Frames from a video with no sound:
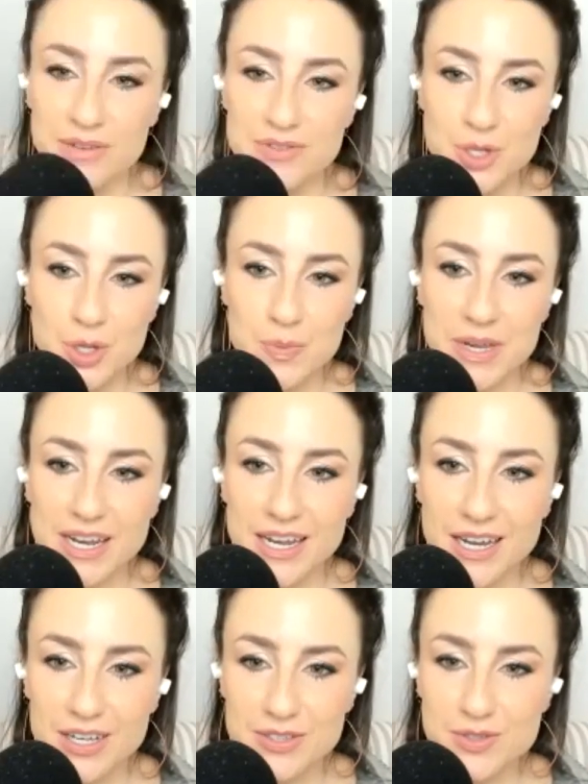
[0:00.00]
have so
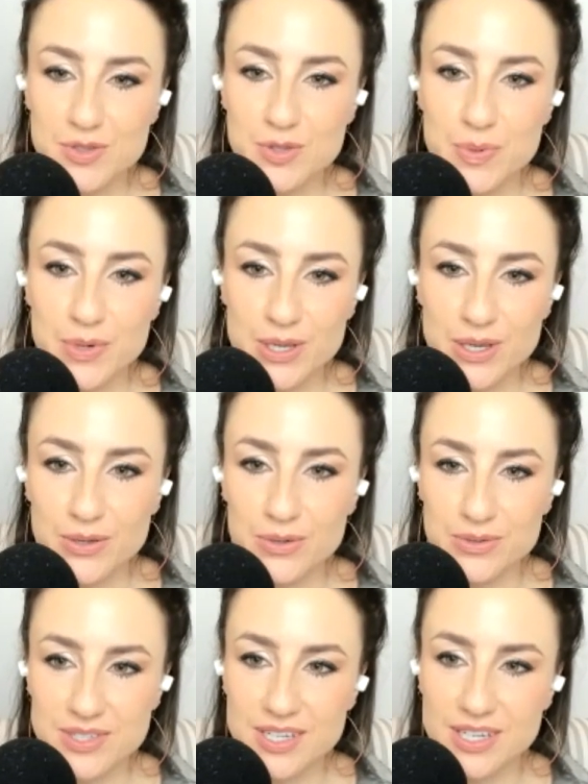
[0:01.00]
many super
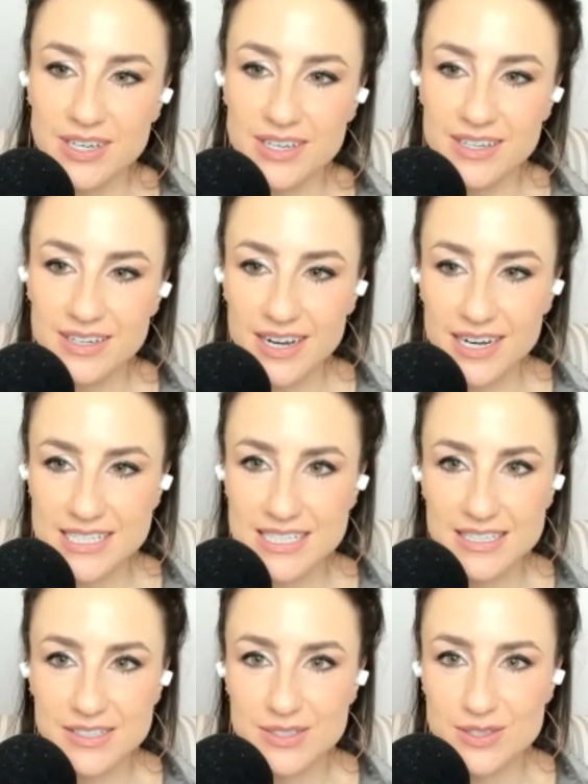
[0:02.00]
cute
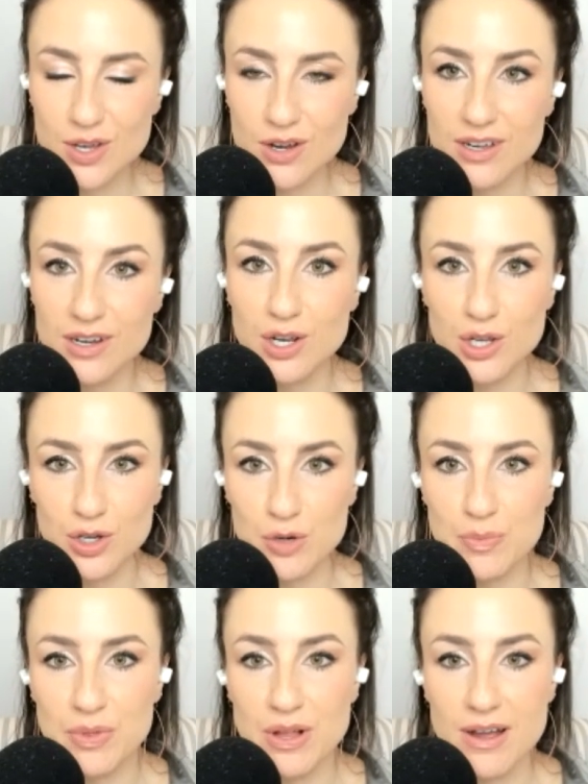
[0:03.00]
ideas on
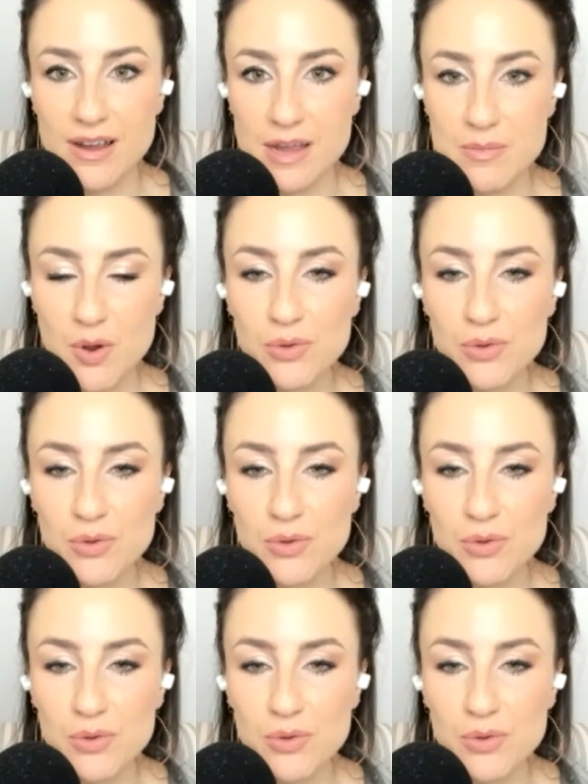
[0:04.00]
your blog. I'm